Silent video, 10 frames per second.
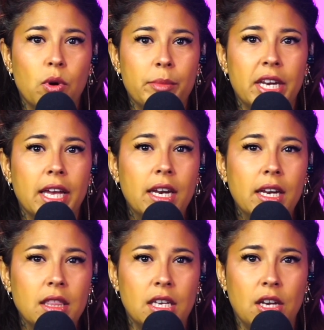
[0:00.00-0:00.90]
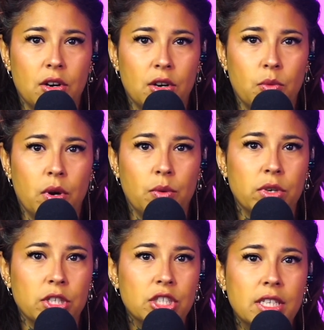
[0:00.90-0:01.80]
hitting the younger one
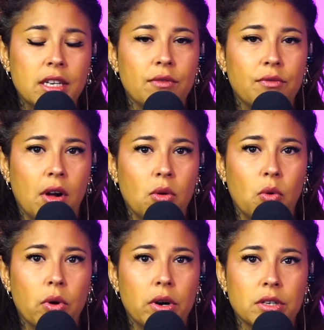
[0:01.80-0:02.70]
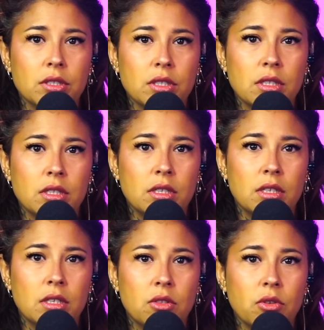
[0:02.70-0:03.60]
when she didn't follow orders,
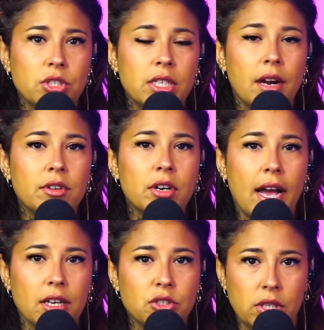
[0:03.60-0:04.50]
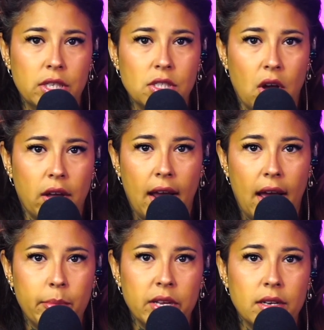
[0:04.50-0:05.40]
though she never actually saw it
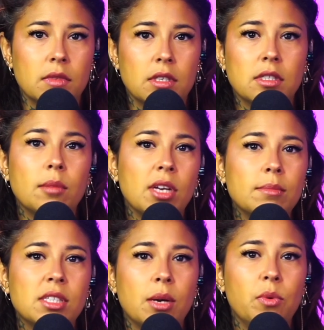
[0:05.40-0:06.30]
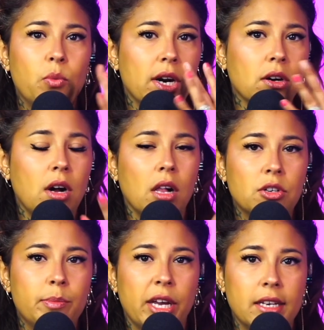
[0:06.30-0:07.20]
happen. Sometimes they would wear
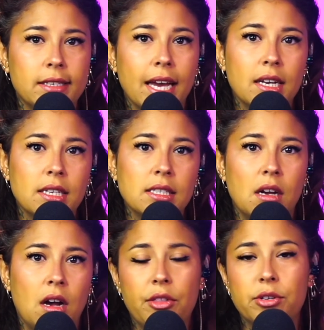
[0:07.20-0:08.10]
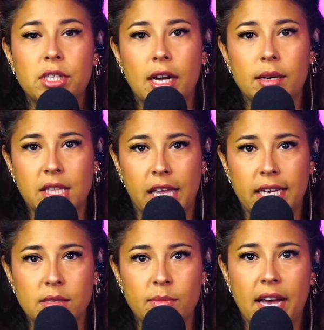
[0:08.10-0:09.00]
colored bandanas, other times
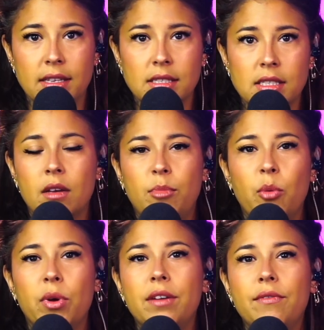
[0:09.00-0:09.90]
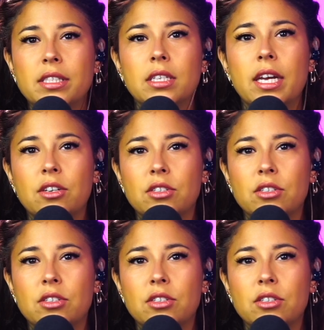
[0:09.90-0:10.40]
lace masks. But when investigators